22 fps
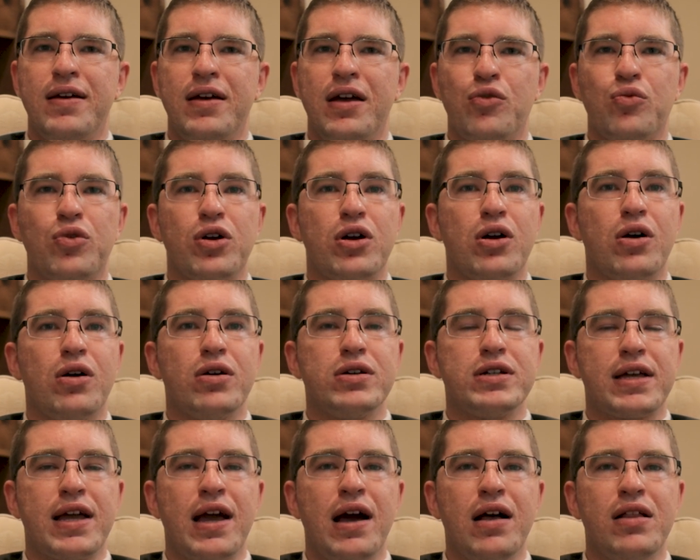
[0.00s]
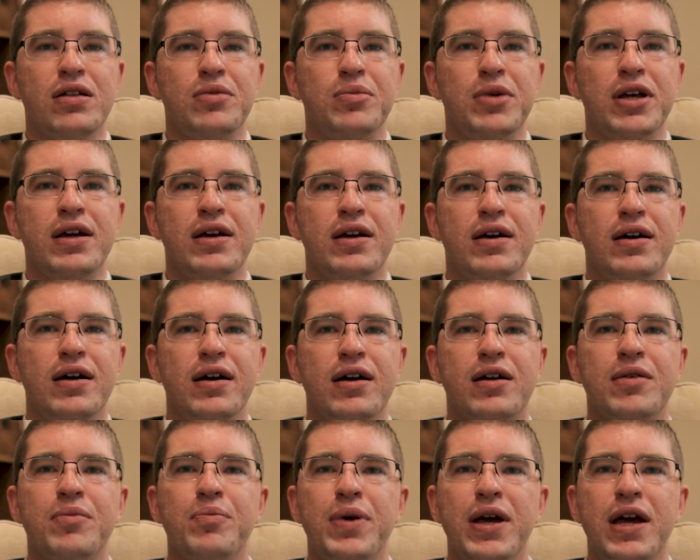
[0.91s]
In regard to calumny,
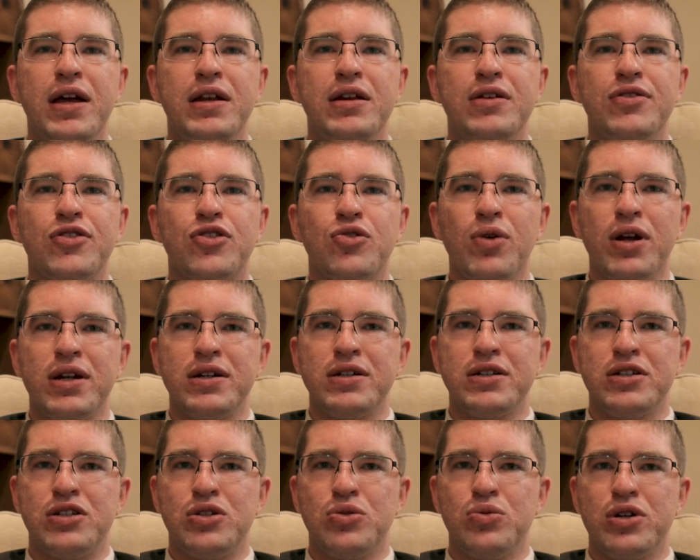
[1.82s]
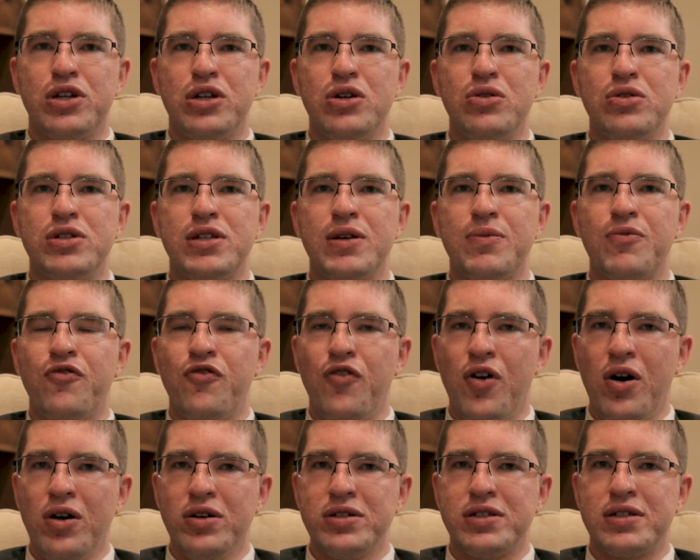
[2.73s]
a companion threatened to accuse him
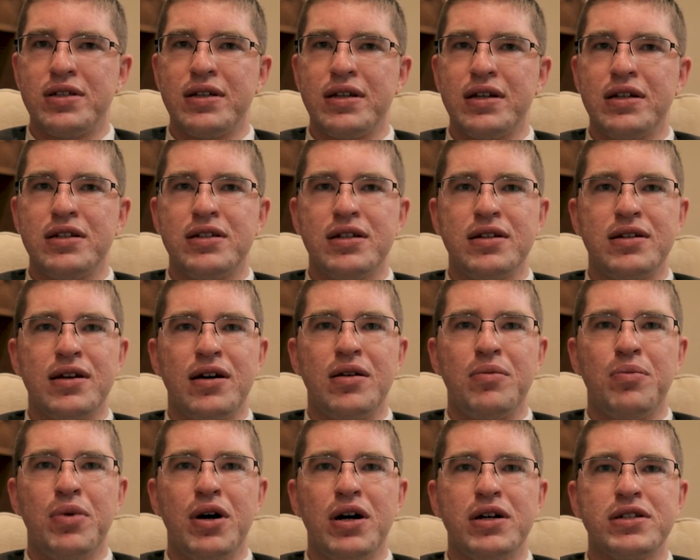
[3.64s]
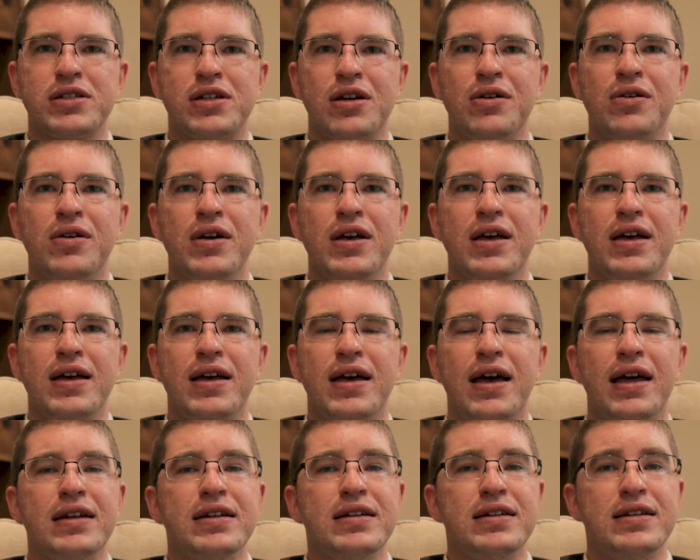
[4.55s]
falsely to Don Bosco,
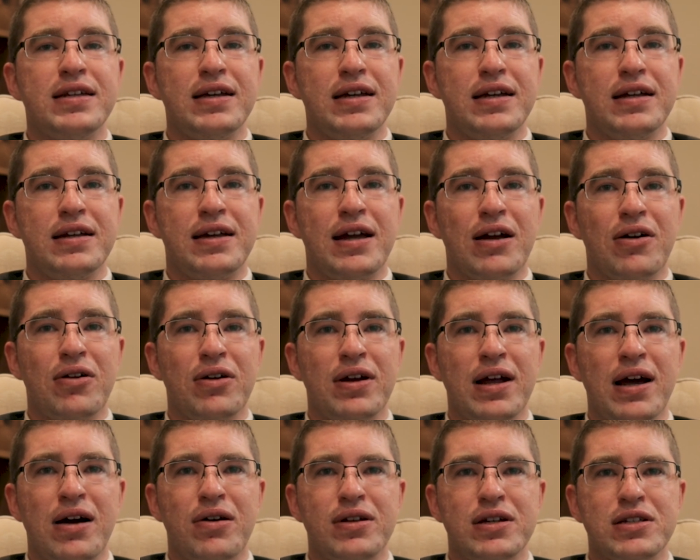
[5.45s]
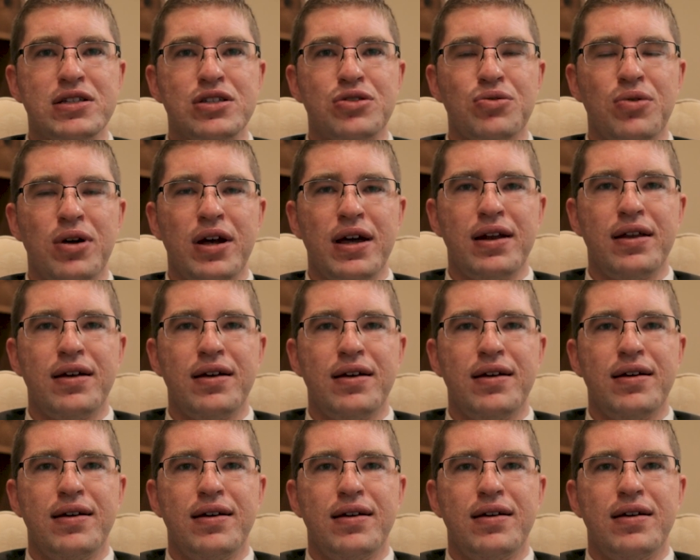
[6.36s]
and indeed carried out his threat.
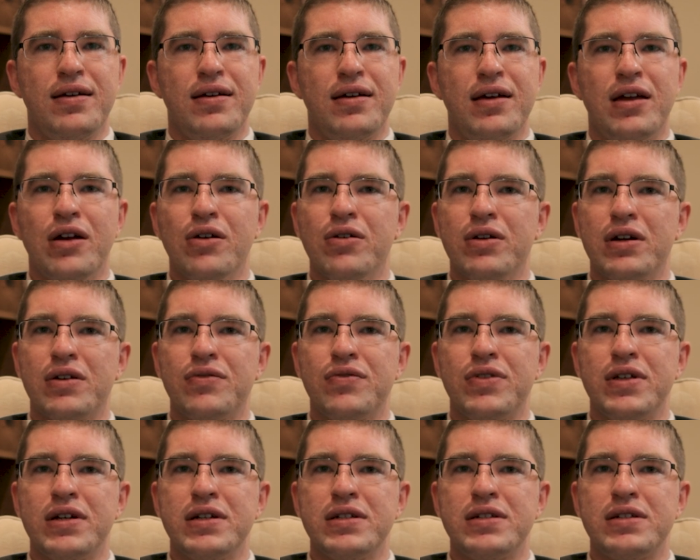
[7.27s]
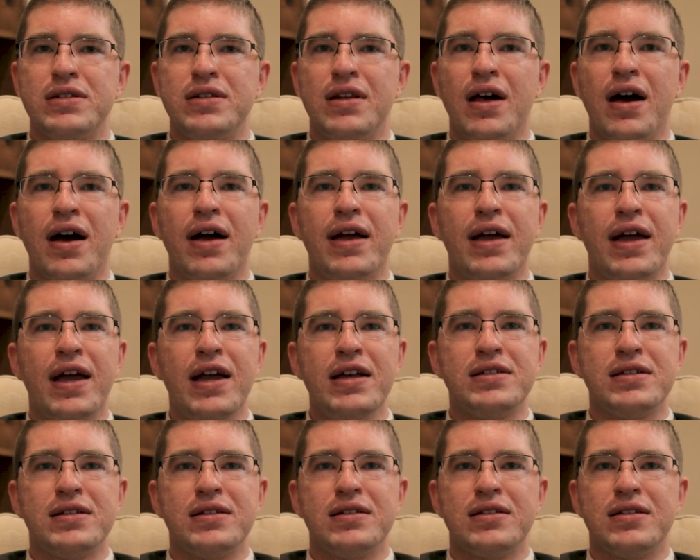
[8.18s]
Hearing of this, Nai
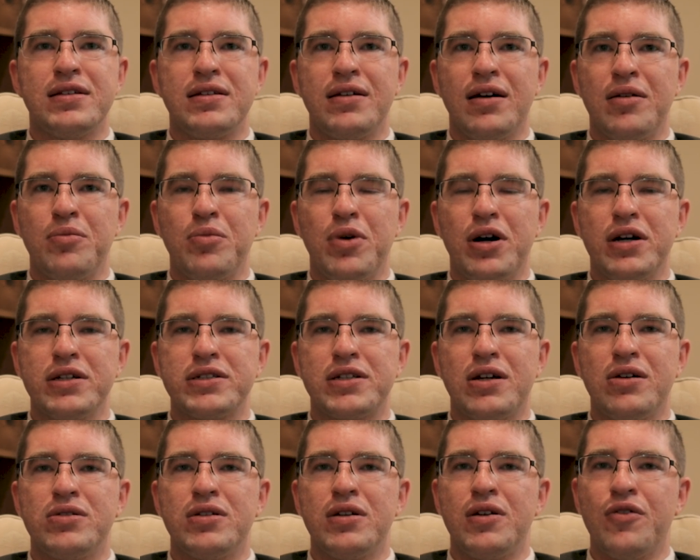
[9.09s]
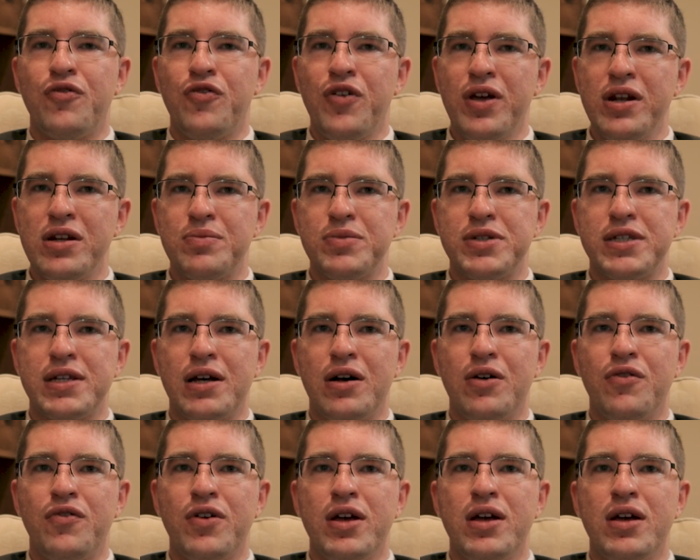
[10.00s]
hastened to Don Bosco to defend
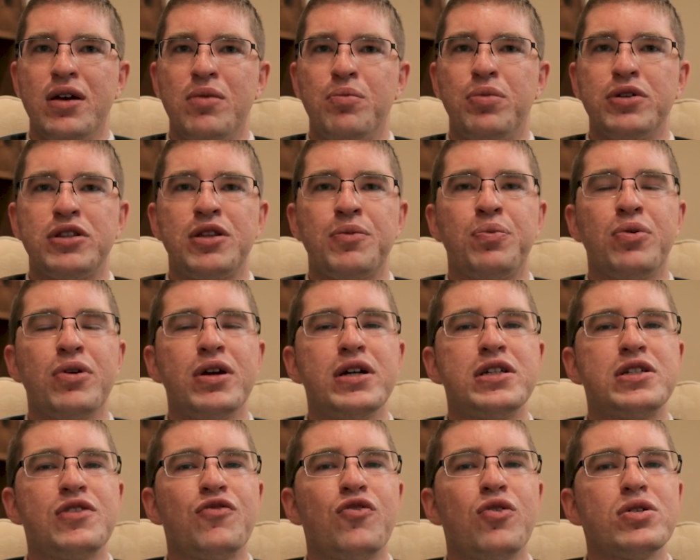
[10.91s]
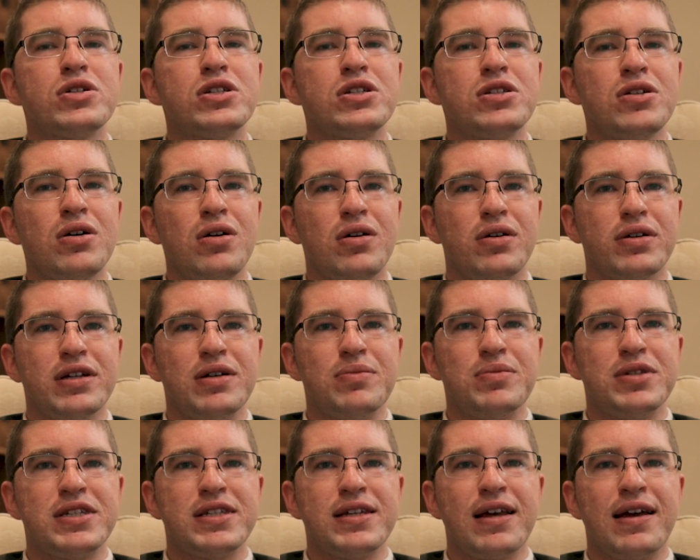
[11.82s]
himself, but the priest forestalled
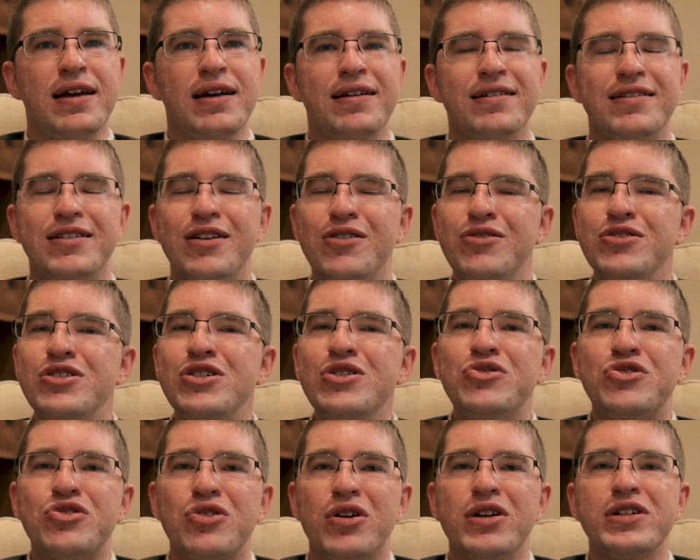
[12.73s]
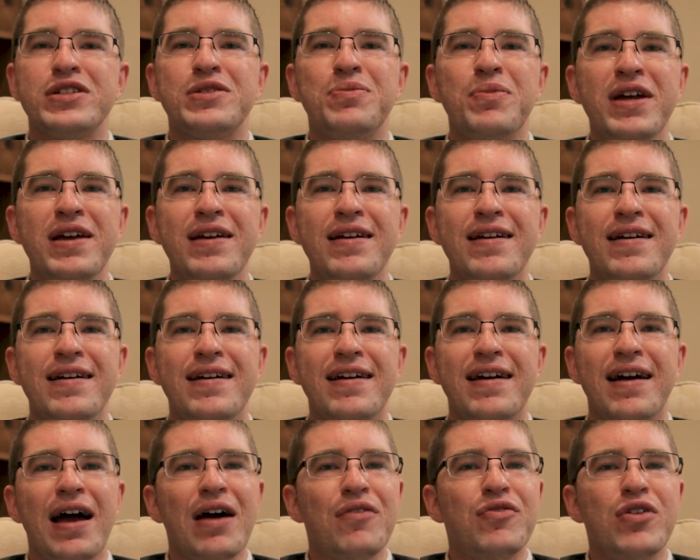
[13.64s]
him, saying, Don't you trust me?
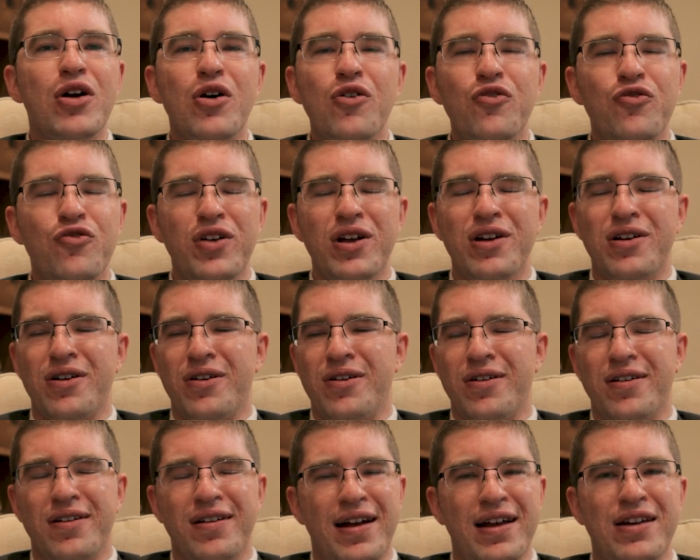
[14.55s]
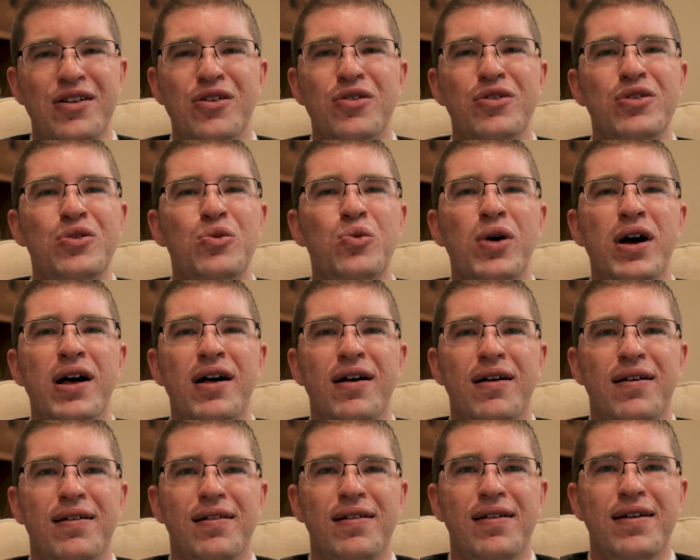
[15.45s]
Have no fear, I know you
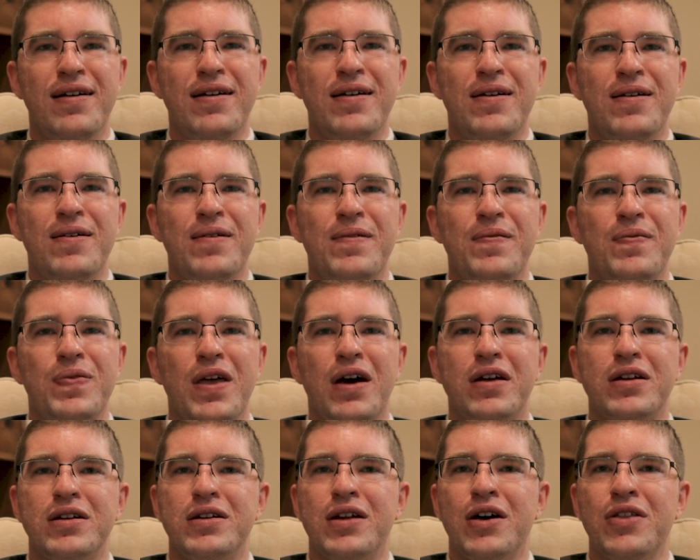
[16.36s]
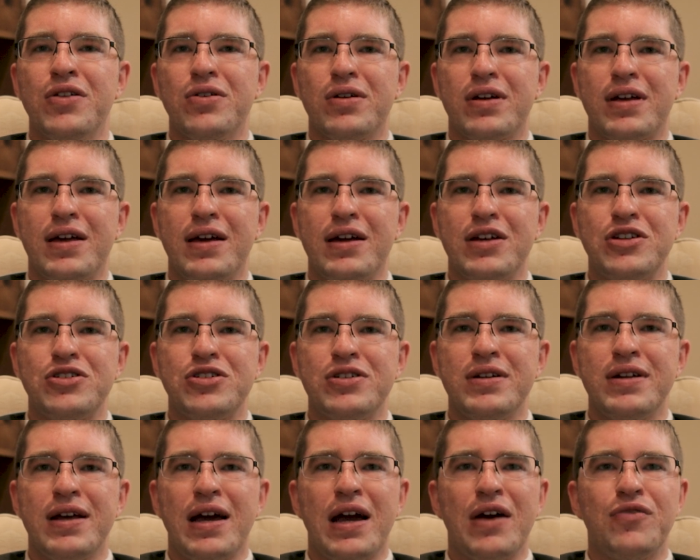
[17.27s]
well. On another
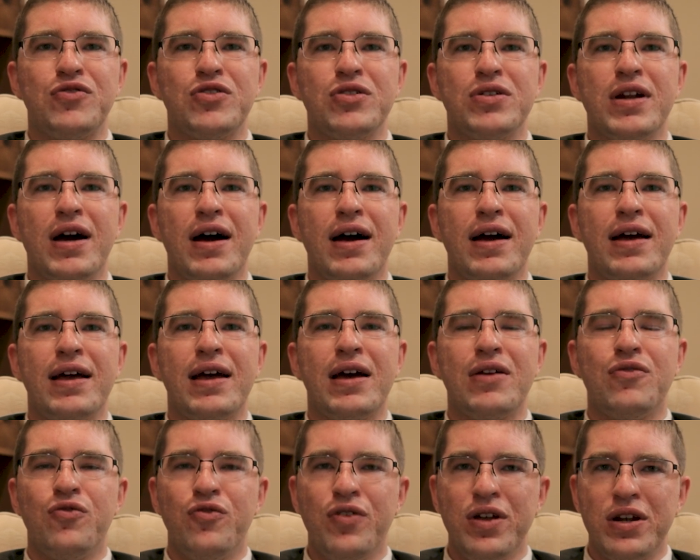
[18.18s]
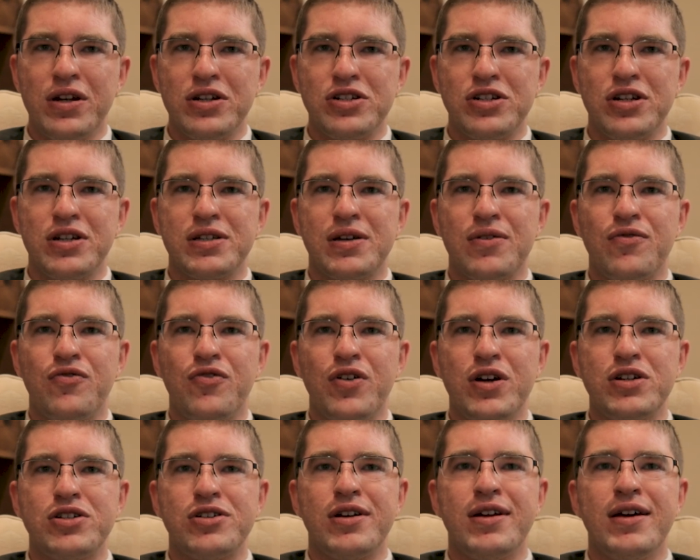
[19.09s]
occasion, after Nai had finished his
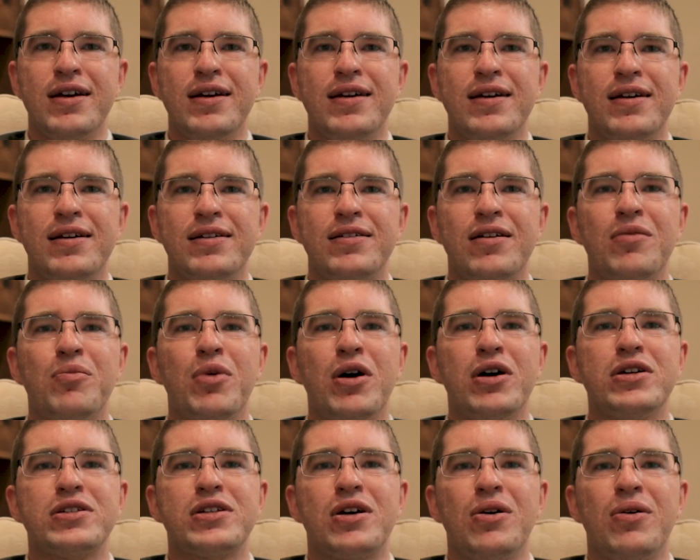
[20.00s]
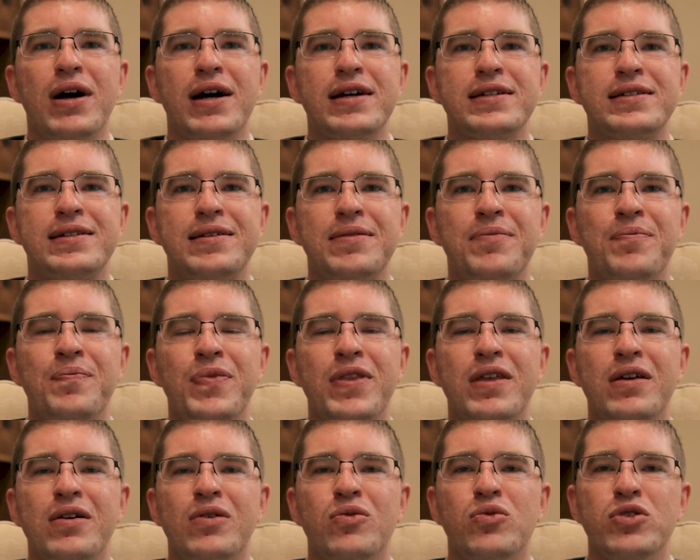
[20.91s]
confession, Don Bosco asked
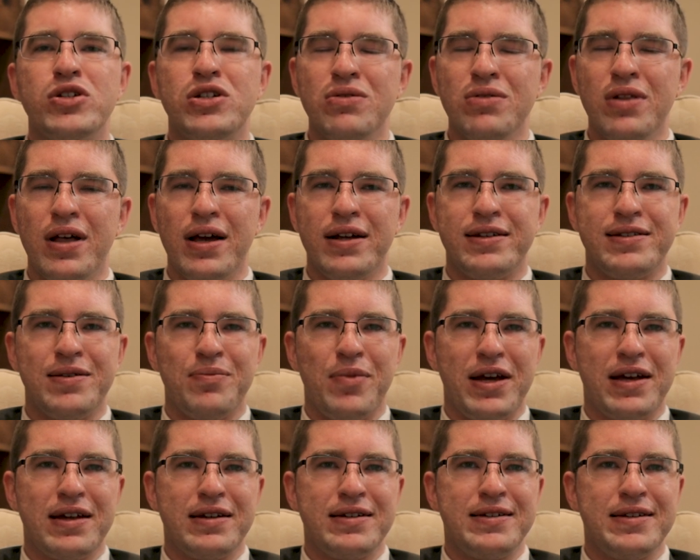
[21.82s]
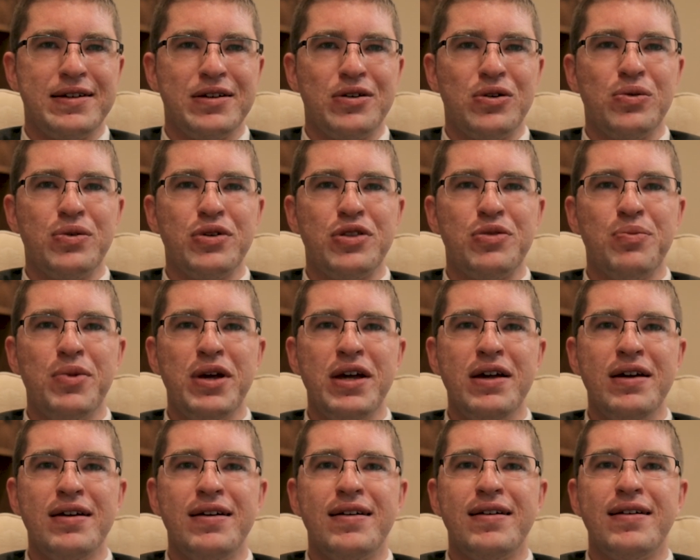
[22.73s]
him, Would you like to make a deal with
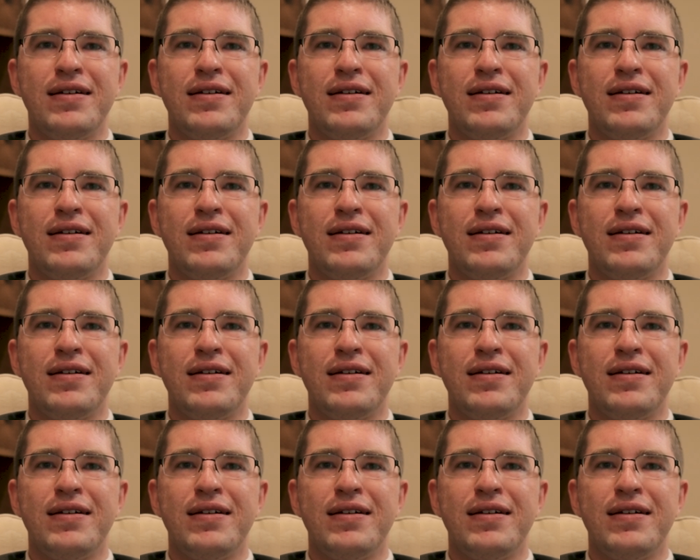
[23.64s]
me?